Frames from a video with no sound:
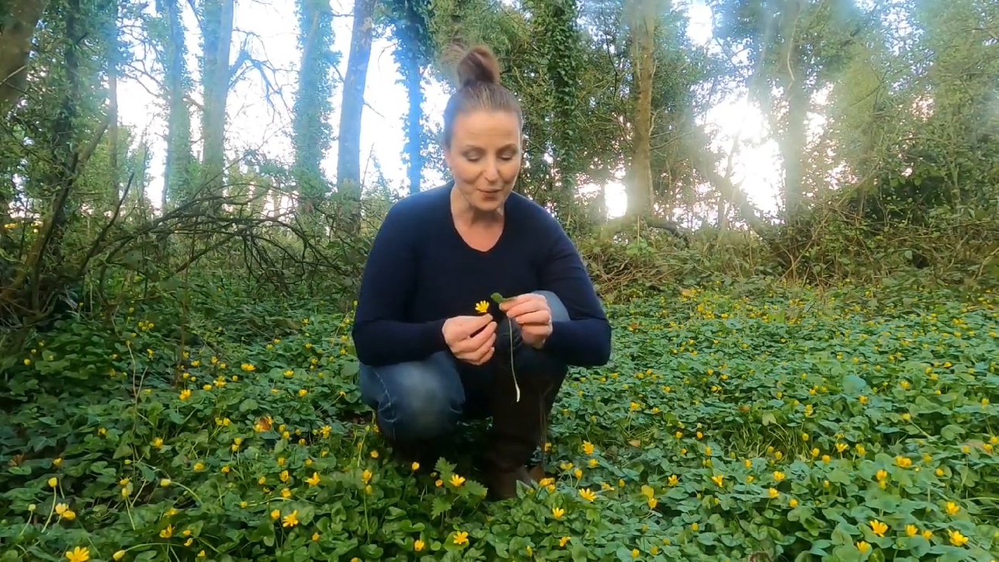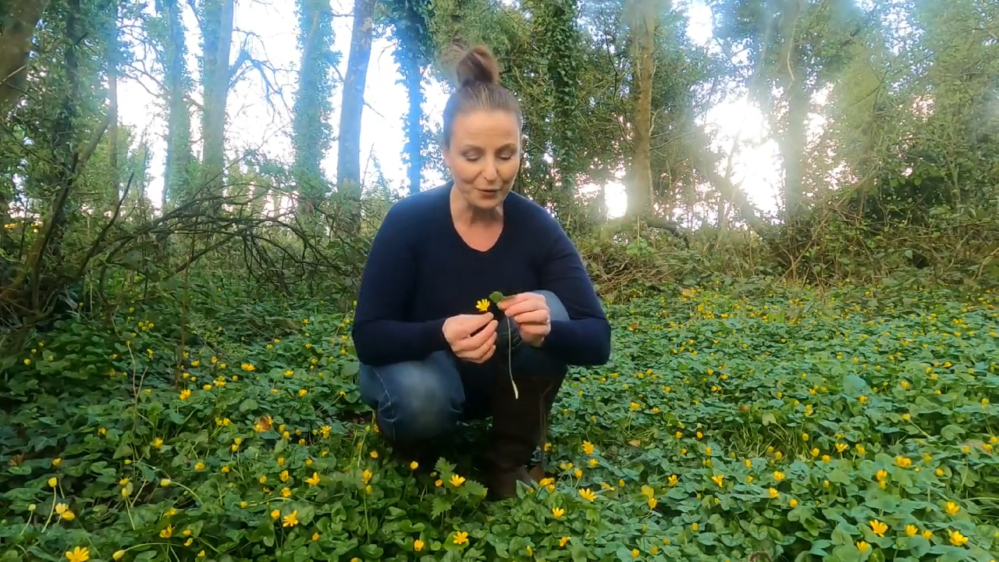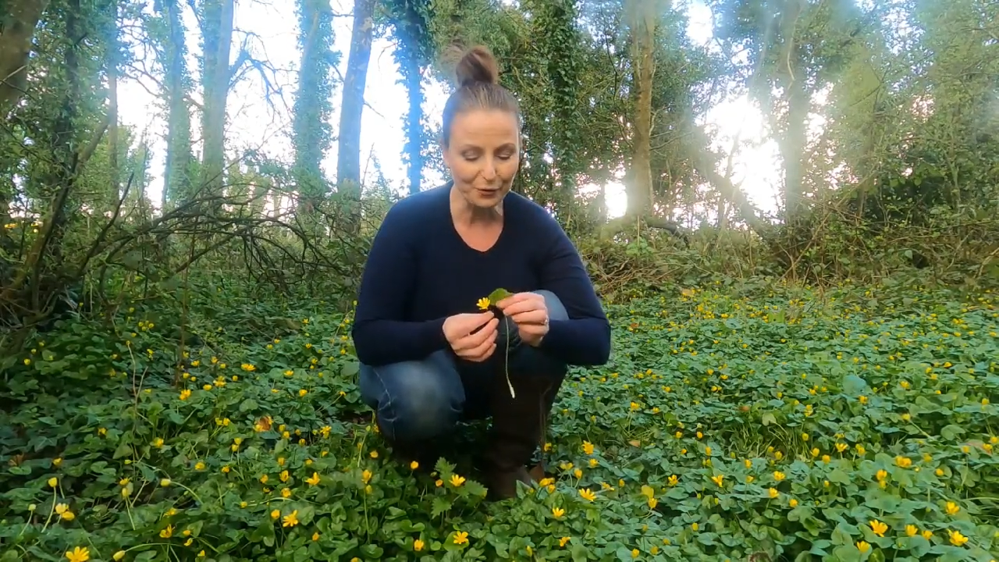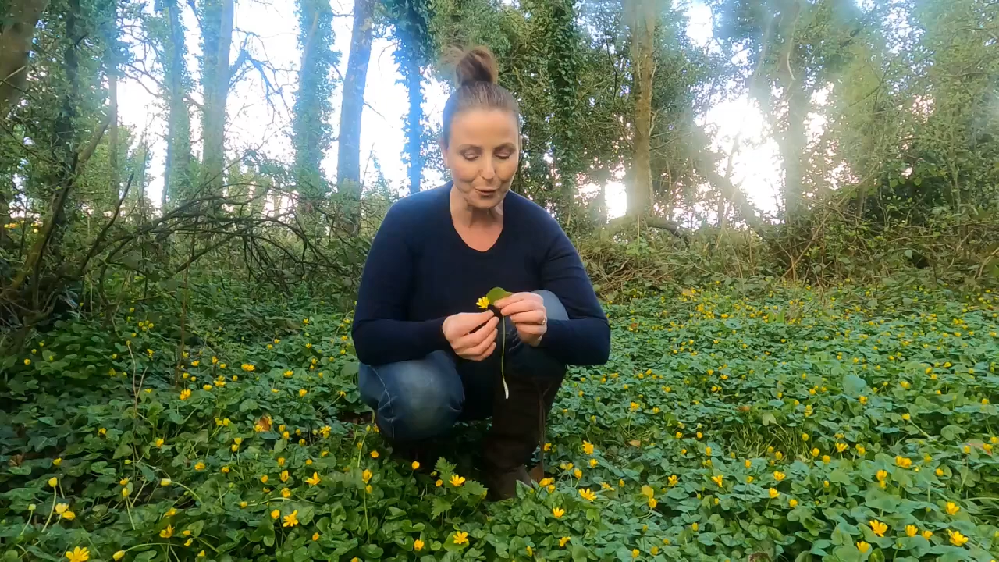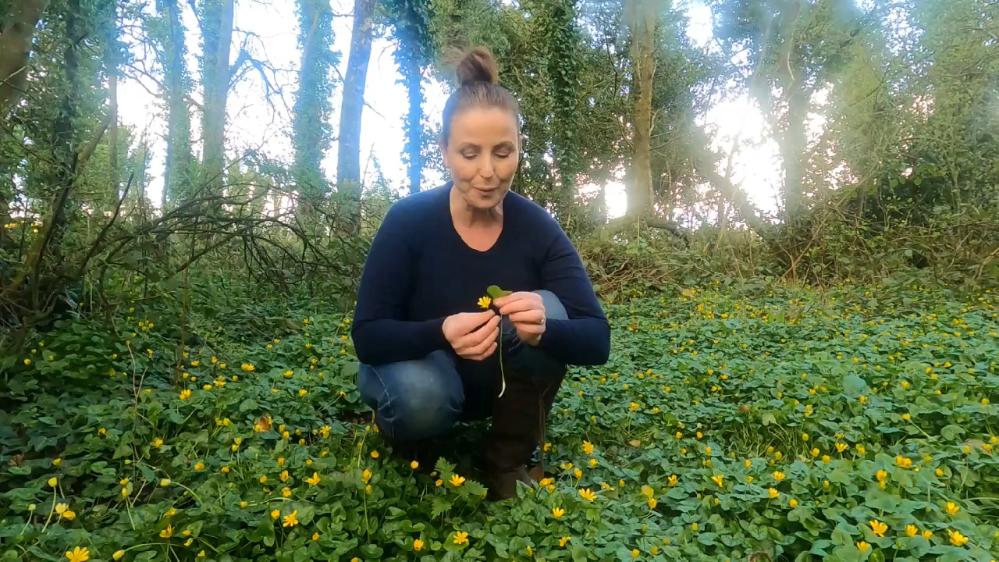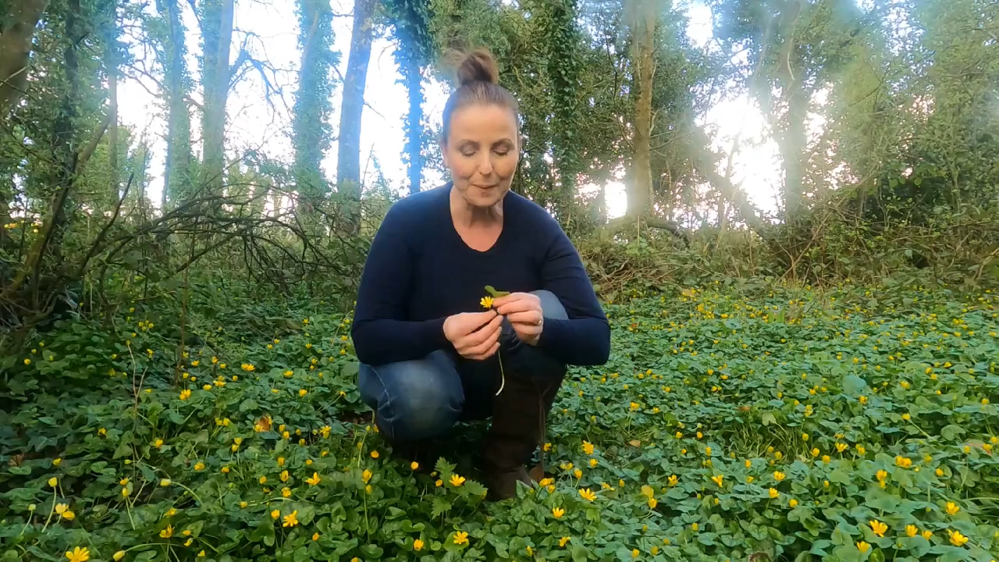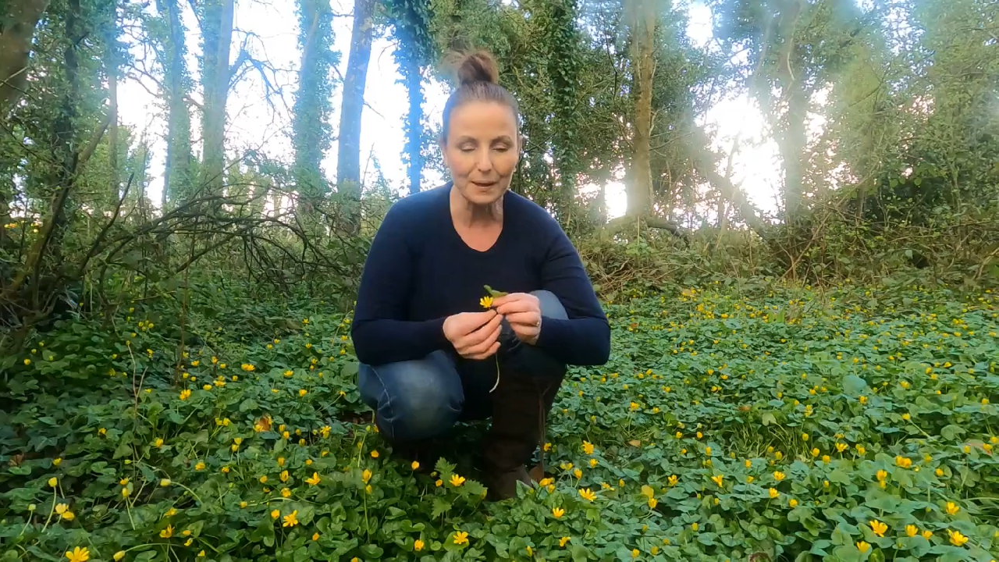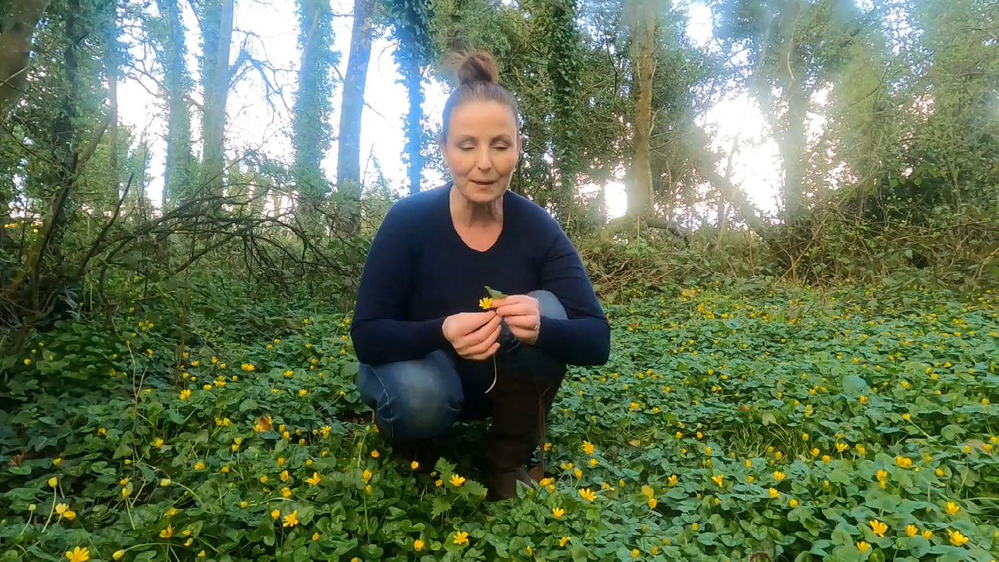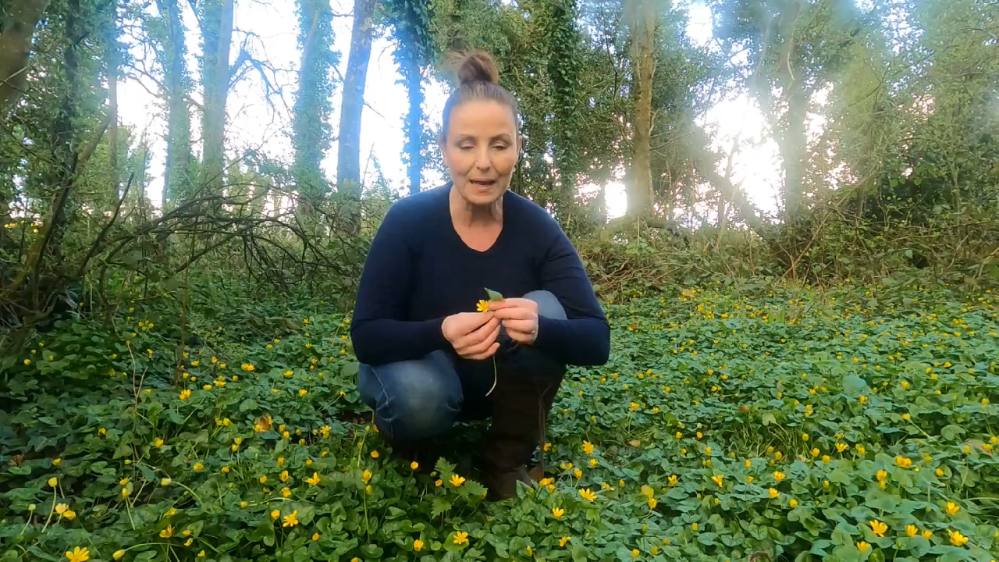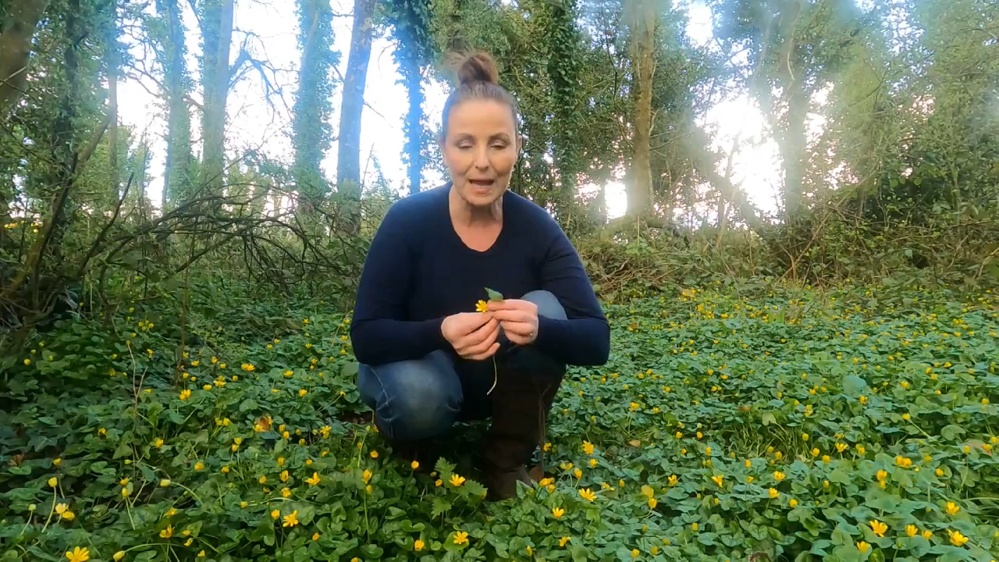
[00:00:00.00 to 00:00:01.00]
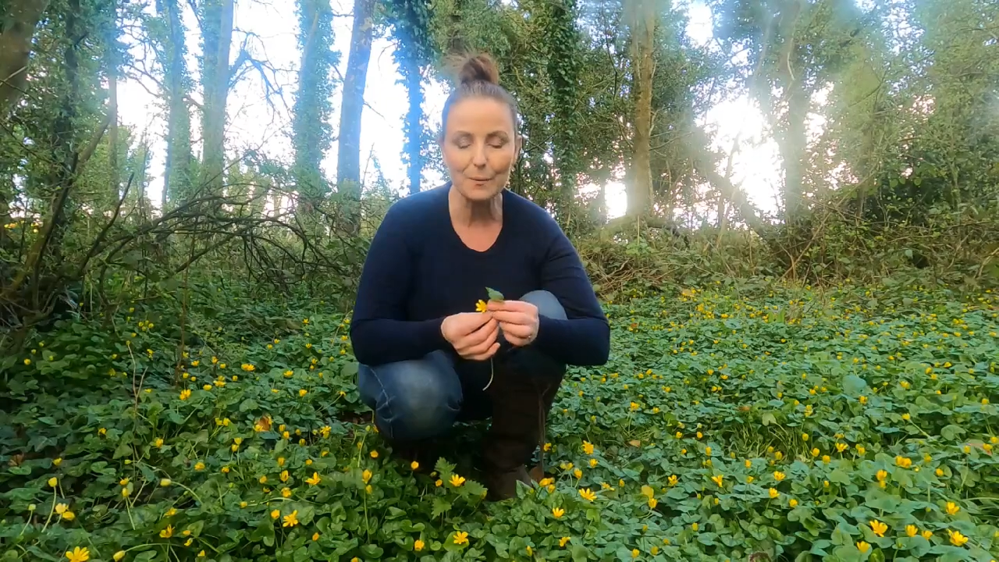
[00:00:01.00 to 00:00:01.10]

but for women